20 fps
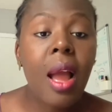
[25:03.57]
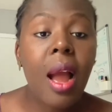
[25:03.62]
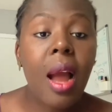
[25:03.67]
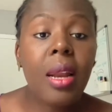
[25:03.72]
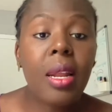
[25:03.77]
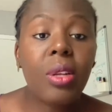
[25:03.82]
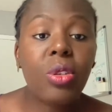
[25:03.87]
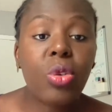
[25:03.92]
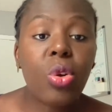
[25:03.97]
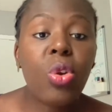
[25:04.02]

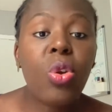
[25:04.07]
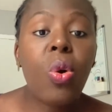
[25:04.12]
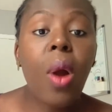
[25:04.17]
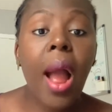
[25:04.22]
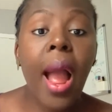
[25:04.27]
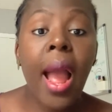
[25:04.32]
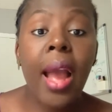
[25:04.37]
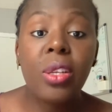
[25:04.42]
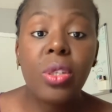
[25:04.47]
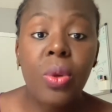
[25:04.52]
And then so
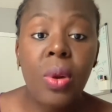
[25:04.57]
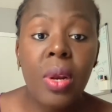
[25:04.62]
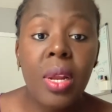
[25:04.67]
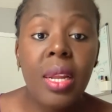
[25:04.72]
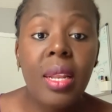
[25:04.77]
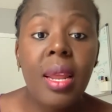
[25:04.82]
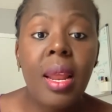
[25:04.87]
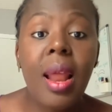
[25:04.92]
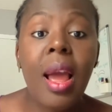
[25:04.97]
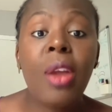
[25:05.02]
you're
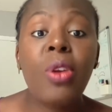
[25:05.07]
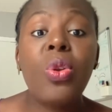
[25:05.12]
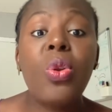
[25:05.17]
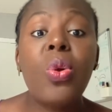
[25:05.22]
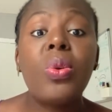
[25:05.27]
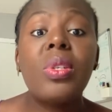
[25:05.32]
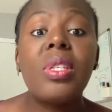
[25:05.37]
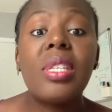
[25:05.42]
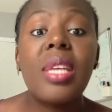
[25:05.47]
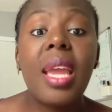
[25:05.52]
isolated and you
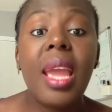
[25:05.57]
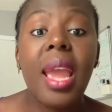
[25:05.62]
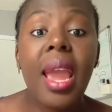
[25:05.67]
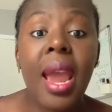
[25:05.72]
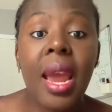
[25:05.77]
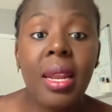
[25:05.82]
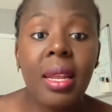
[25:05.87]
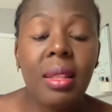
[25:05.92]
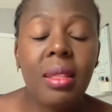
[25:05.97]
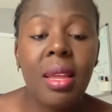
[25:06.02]
don't say
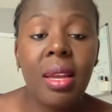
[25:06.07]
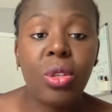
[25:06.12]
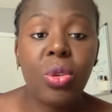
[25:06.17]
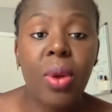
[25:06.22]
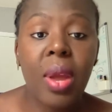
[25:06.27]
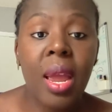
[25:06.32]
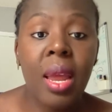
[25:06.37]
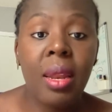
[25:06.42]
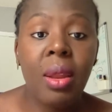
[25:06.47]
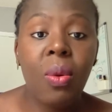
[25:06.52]
anything
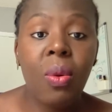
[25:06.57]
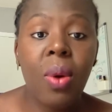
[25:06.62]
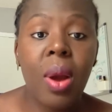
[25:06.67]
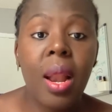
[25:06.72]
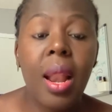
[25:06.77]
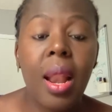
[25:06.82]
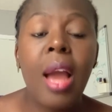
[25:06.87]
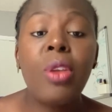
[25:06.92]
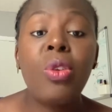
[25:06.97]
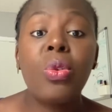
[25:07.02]
to
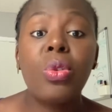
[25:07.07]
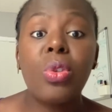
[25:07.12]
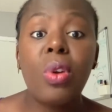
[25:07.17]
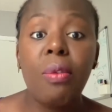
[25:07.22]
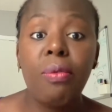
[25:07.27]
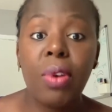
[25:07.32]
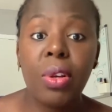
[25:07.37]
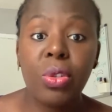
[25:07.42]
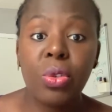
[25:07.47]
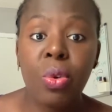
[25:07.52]
anyone and you
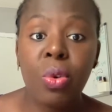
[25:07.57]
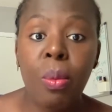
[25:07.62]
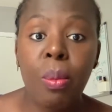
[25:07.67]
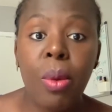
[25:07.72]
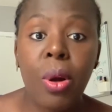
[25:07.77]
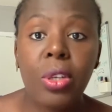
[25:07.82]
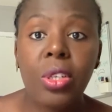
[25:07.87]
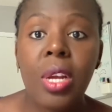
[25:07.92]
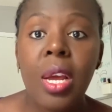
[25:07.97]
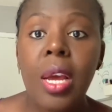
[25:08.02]
suffer so
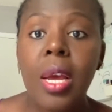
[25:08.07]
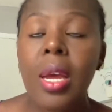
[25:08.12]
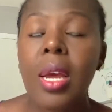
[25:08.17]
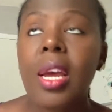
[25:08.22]
much,